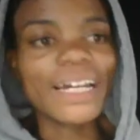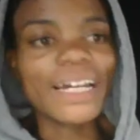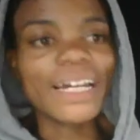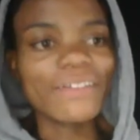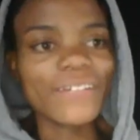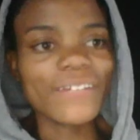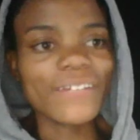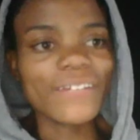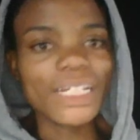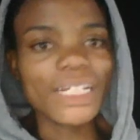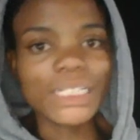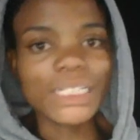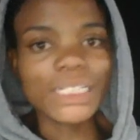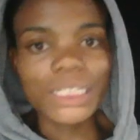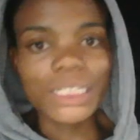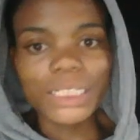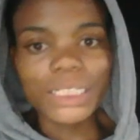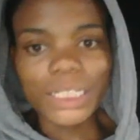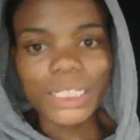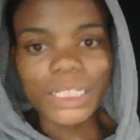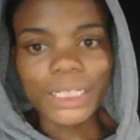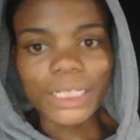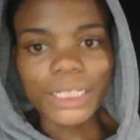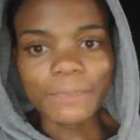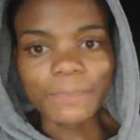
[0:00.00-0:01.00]
added
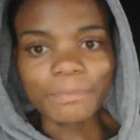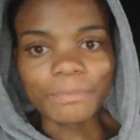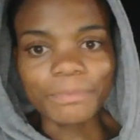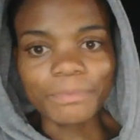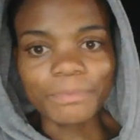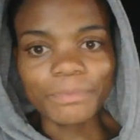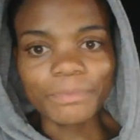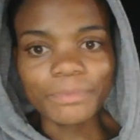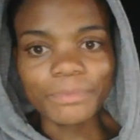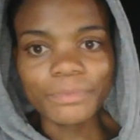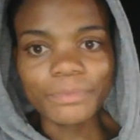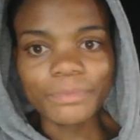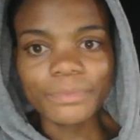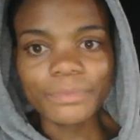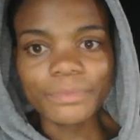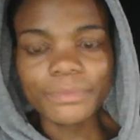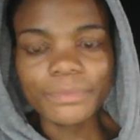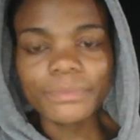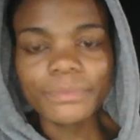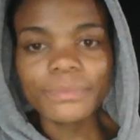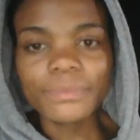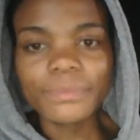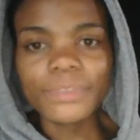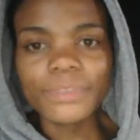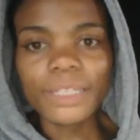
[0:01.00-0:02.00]
the
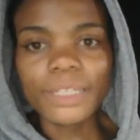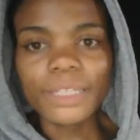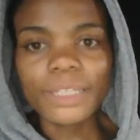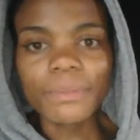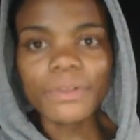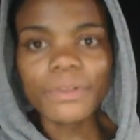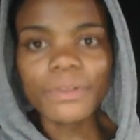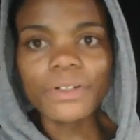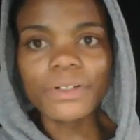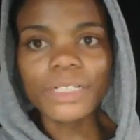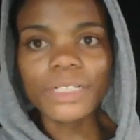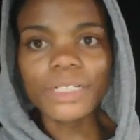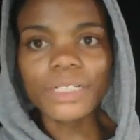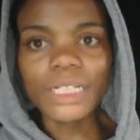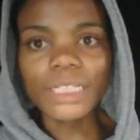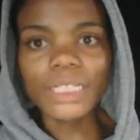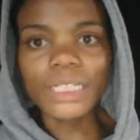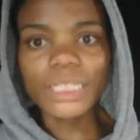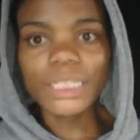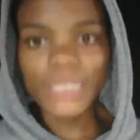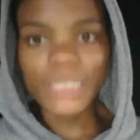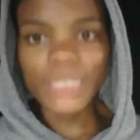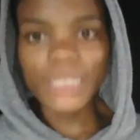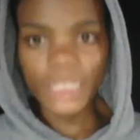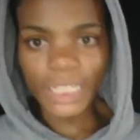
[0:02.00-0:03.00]

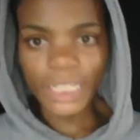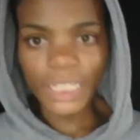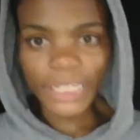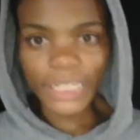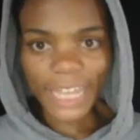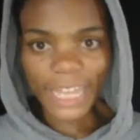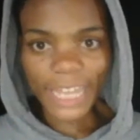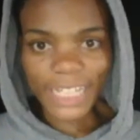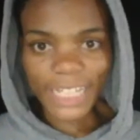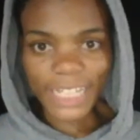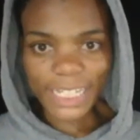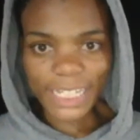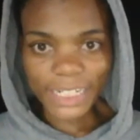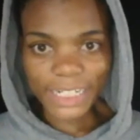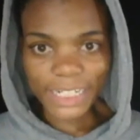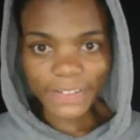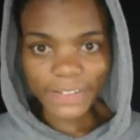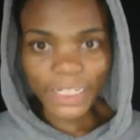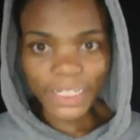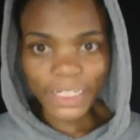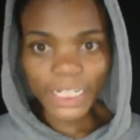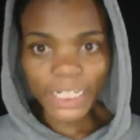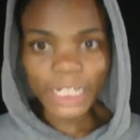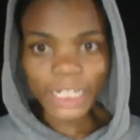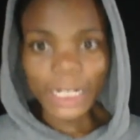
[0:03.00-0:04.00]
product here as the
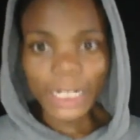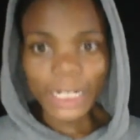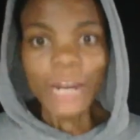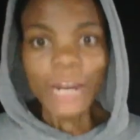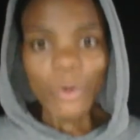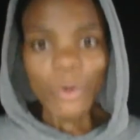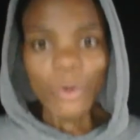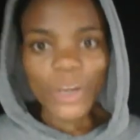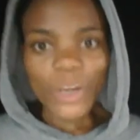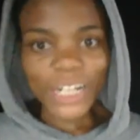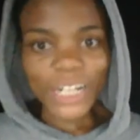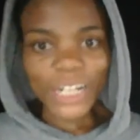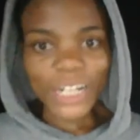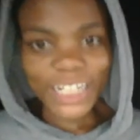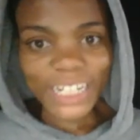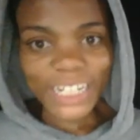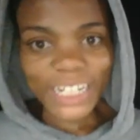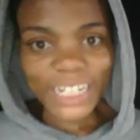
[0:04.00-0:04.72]
link. When I